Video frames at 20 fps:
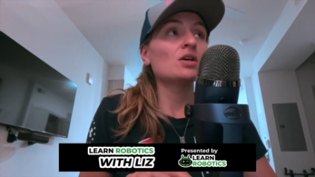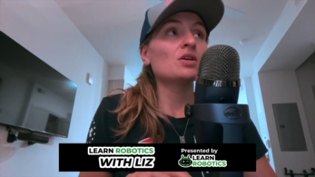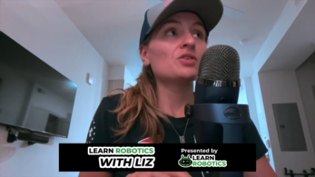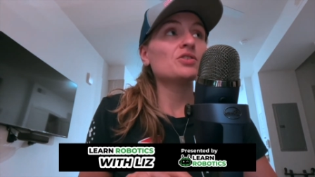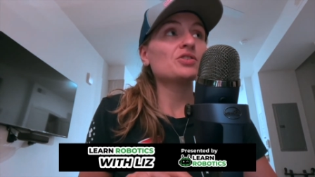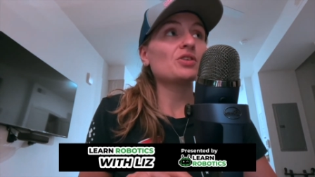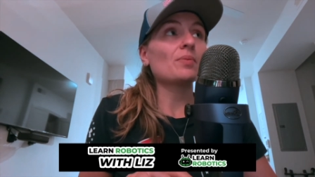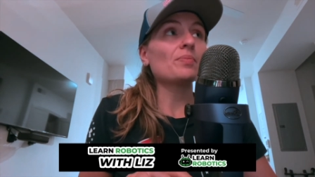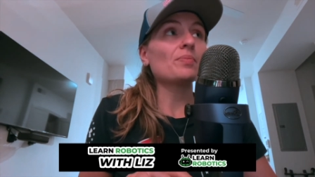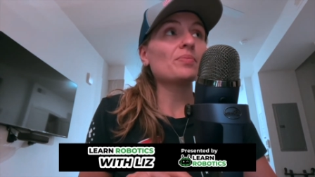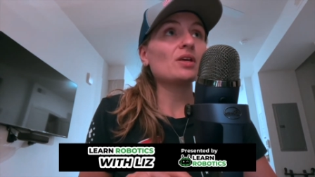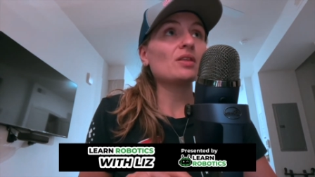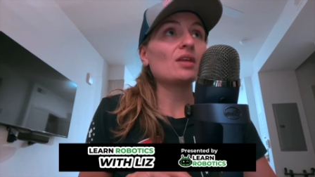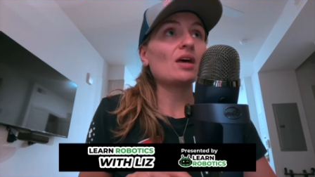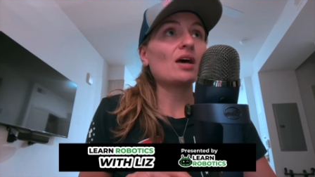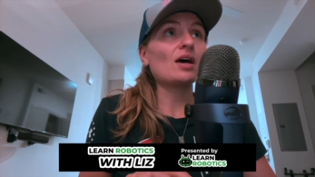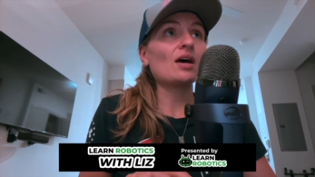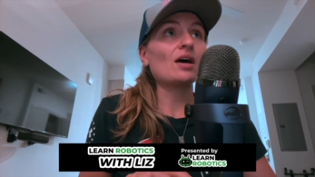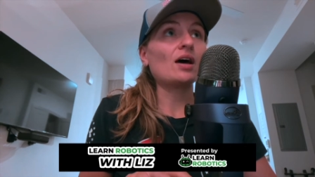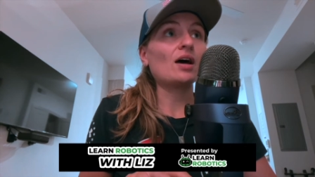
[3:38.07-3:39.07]
something
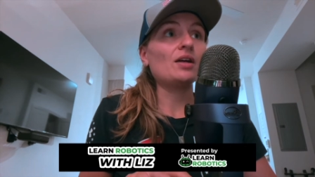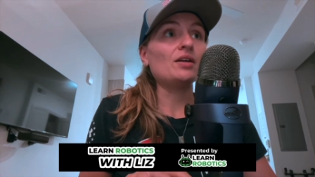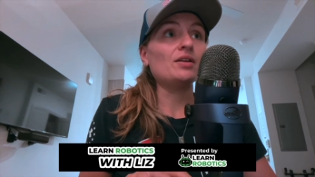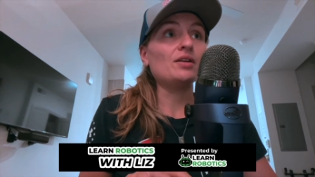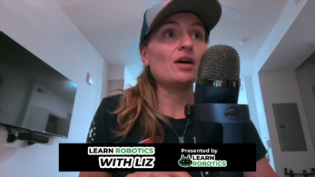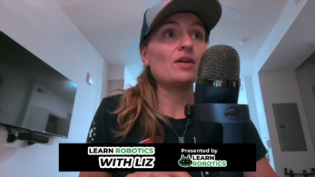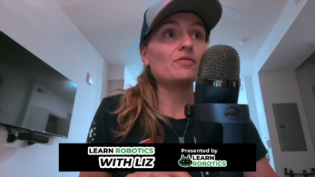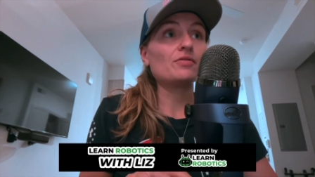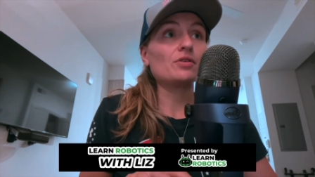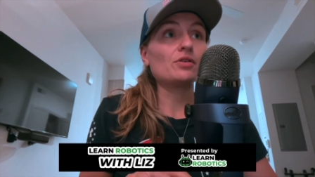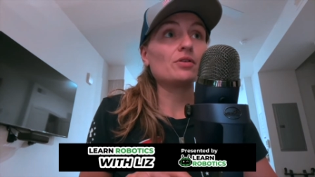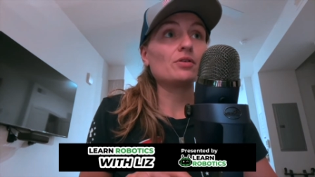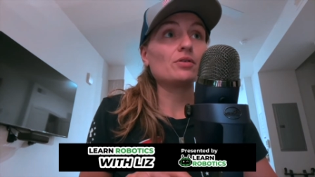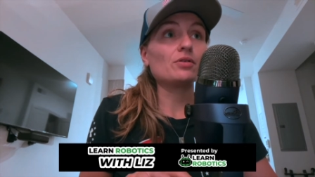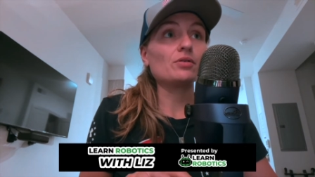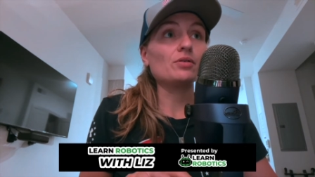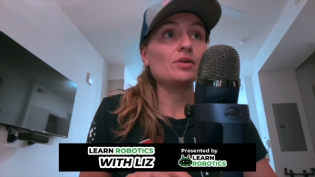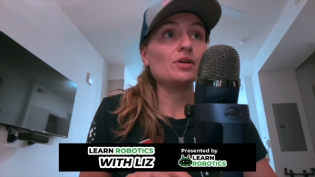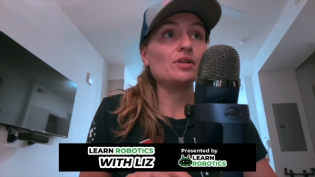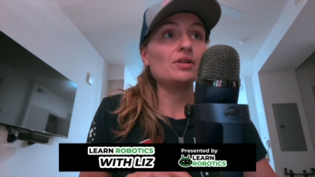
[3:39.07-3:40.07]
that I
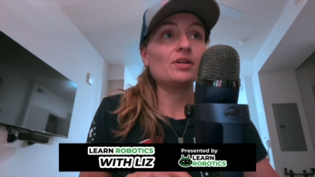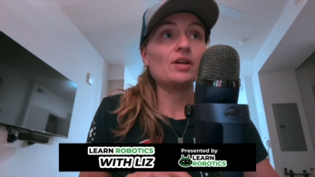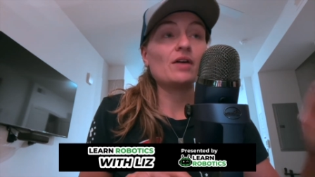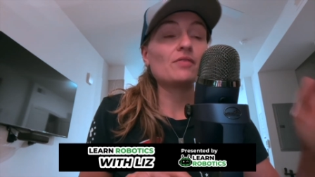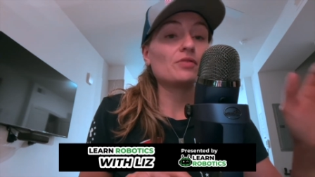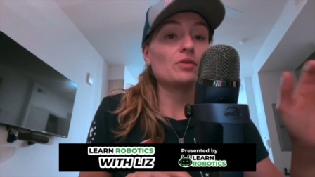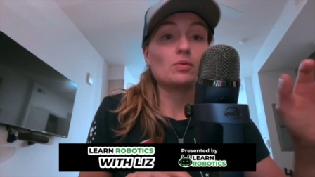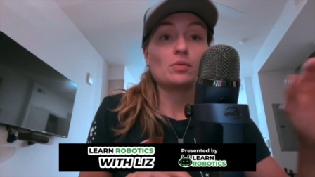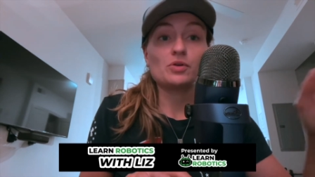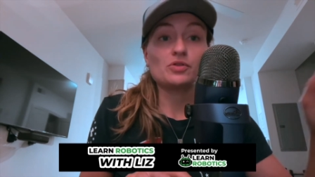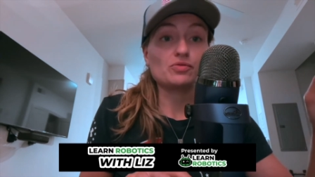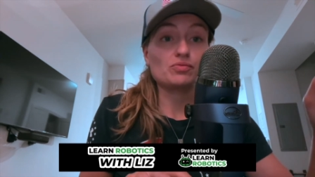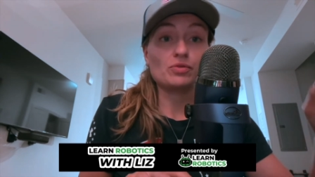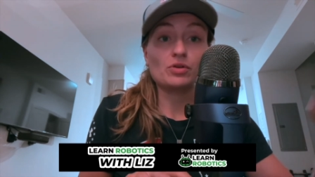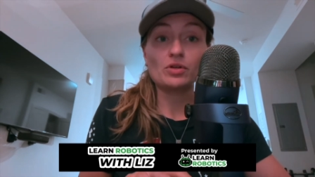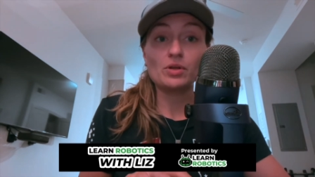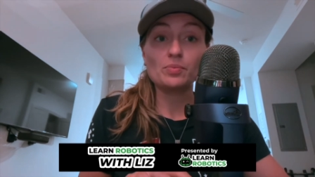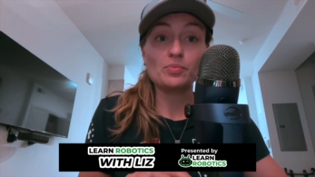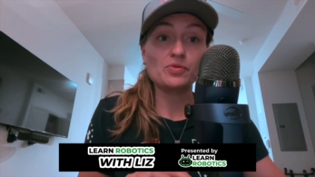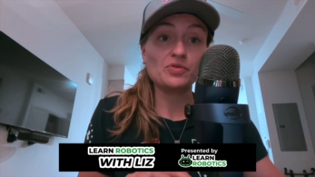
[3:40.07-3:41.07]
never it never was
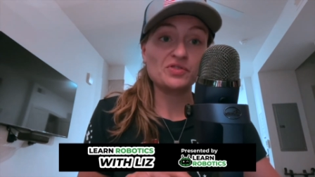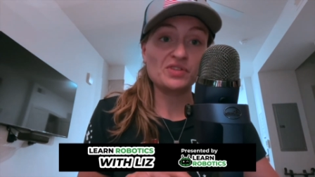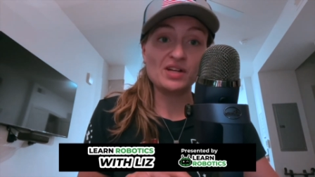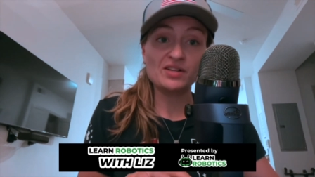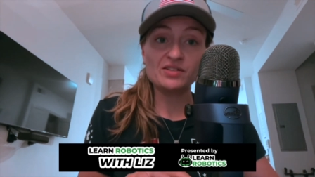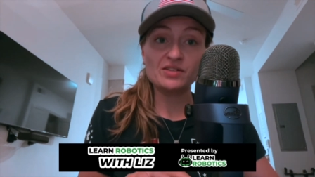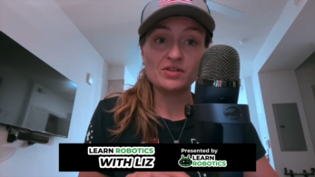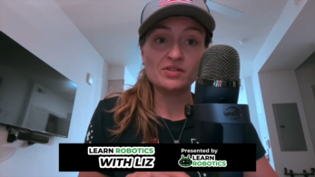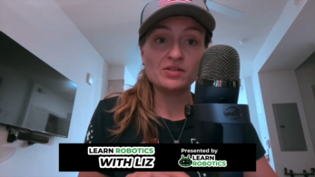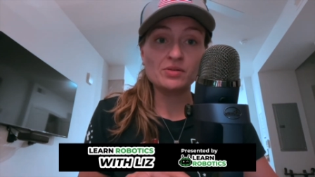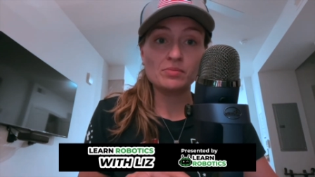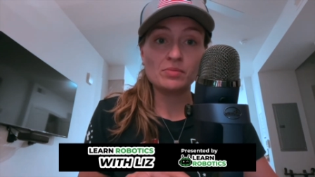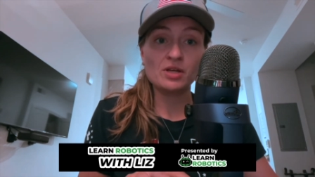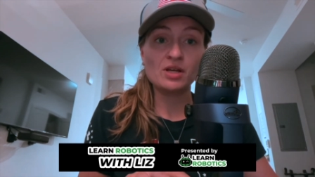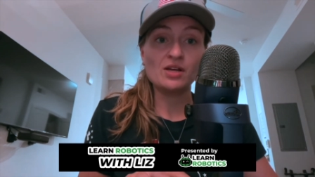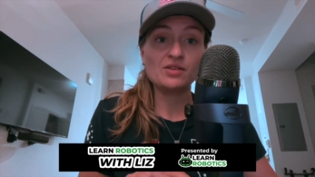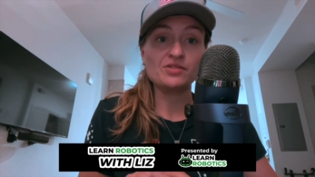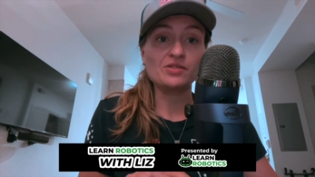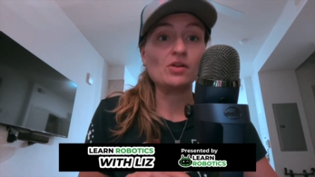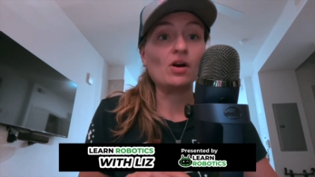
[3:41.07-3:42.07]
really presented to
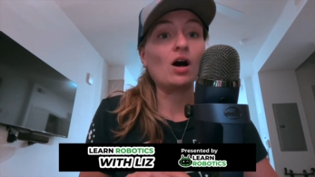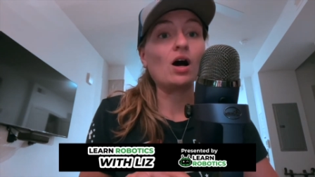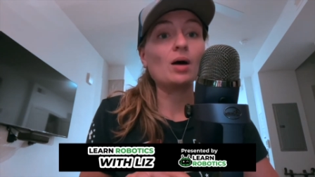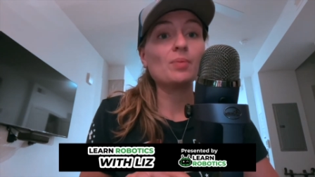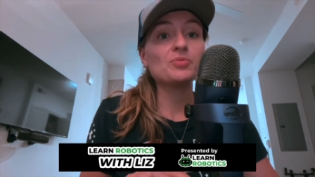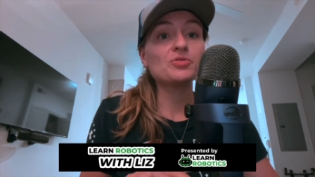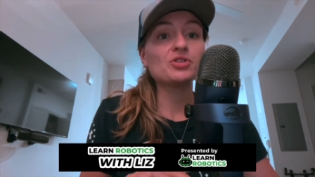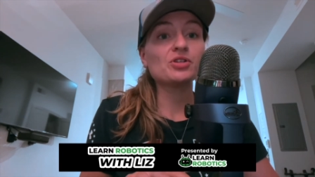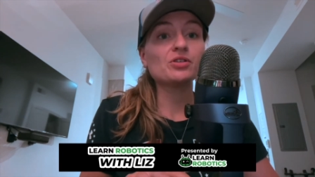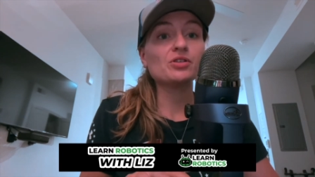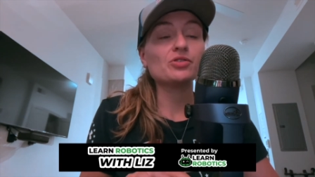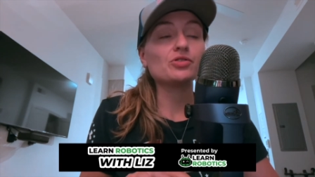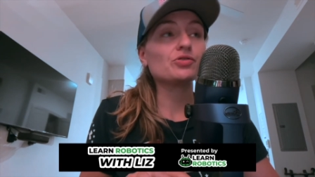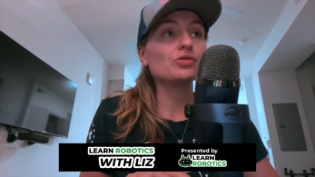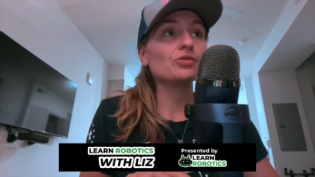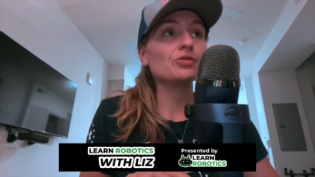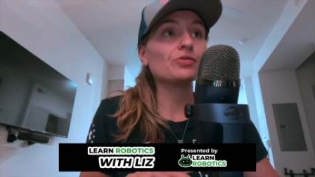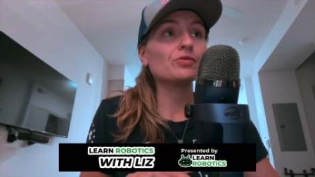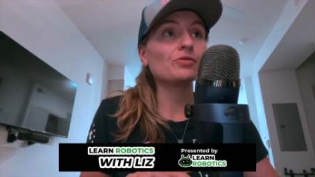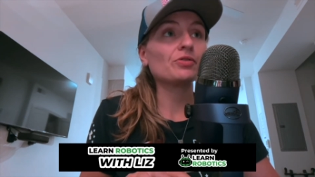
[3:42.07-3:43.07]
me as an option and
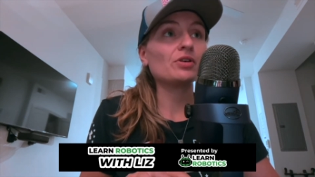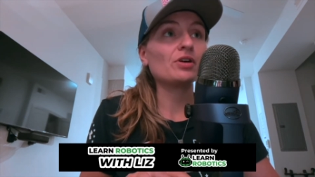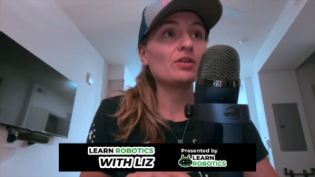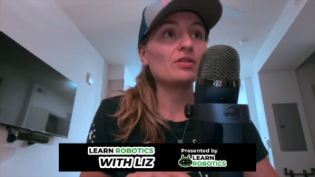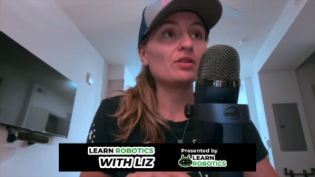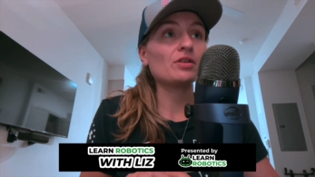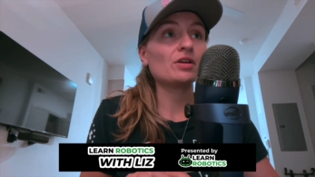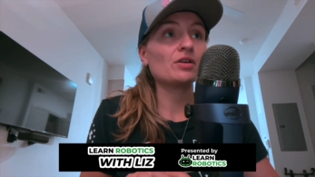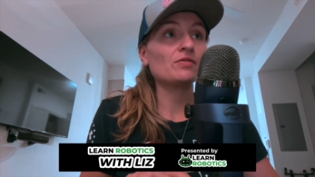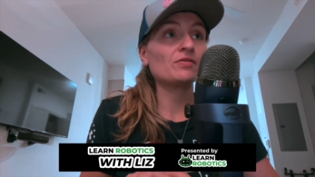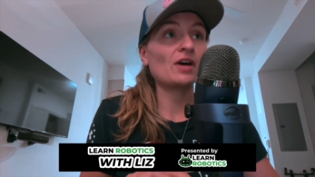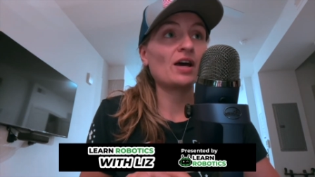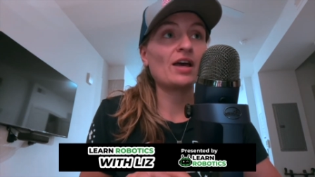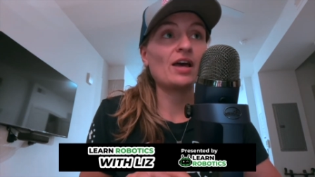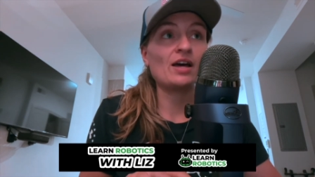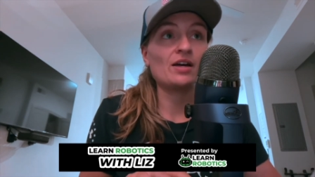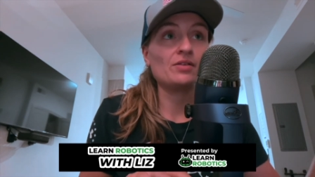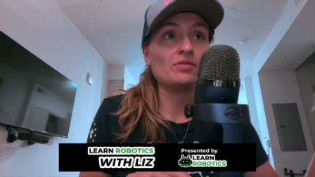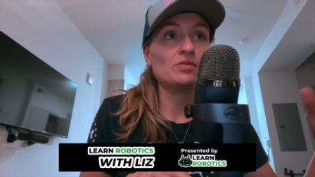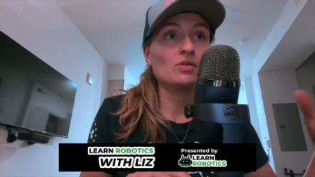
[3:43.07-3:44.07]
truthfully, I think if I
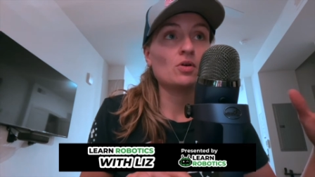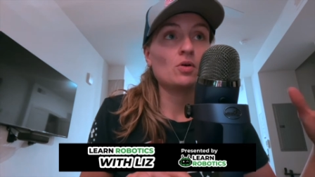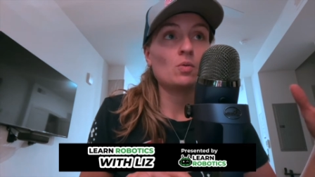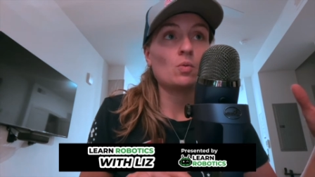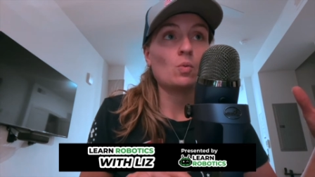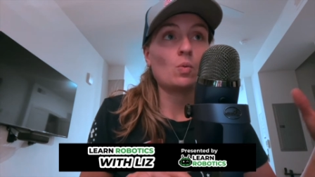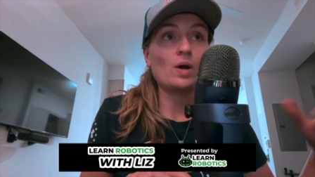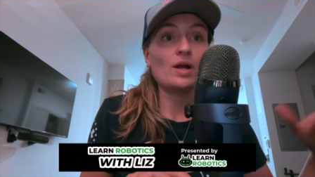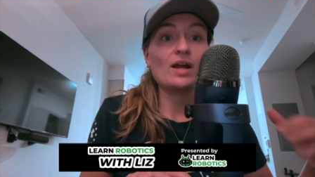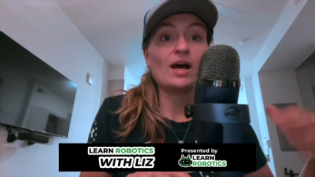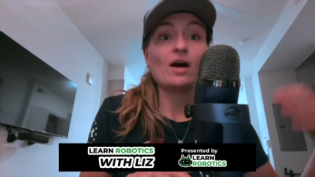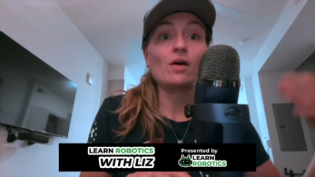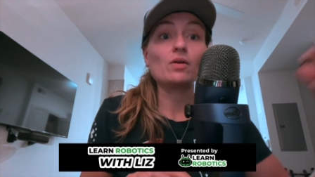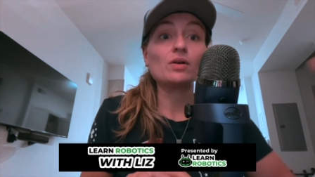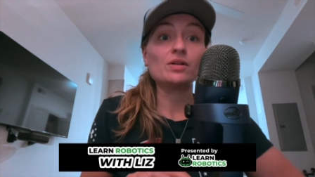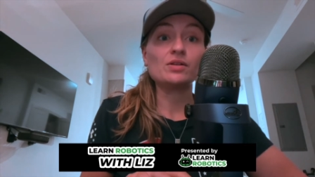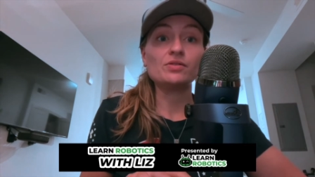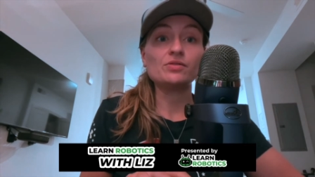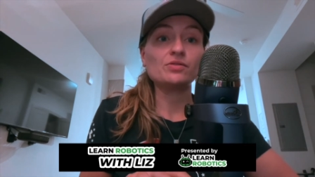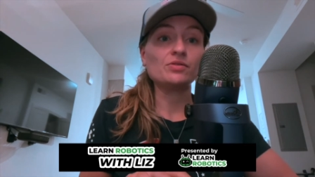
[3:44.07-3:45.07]
had went
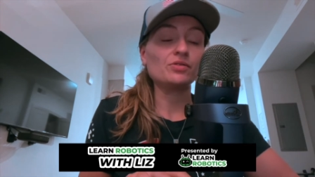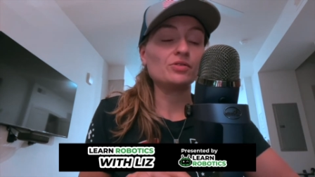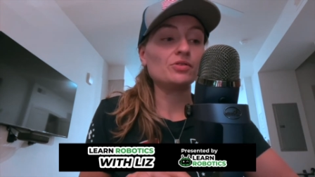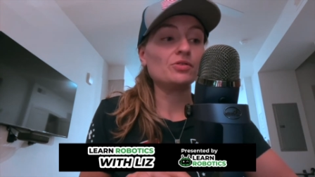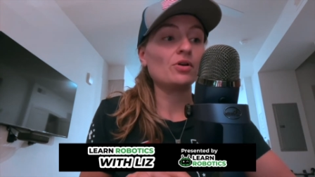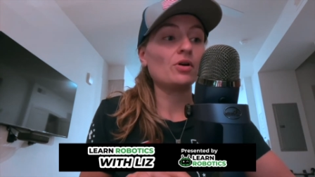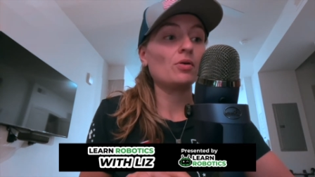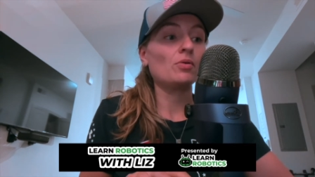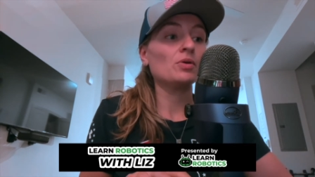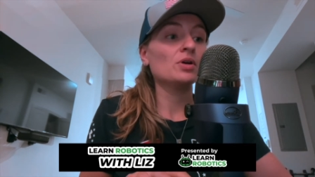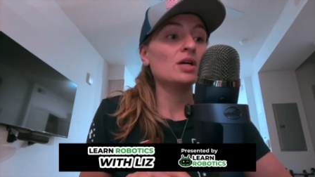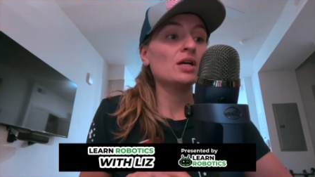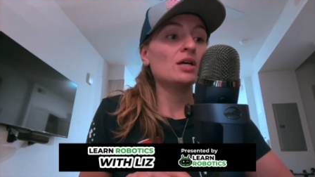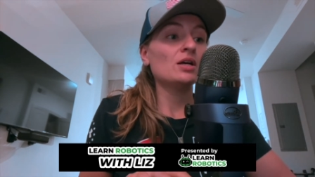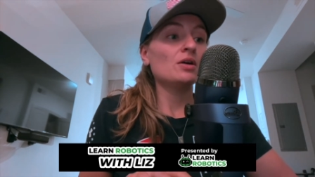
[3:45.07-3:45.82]
out and, you know,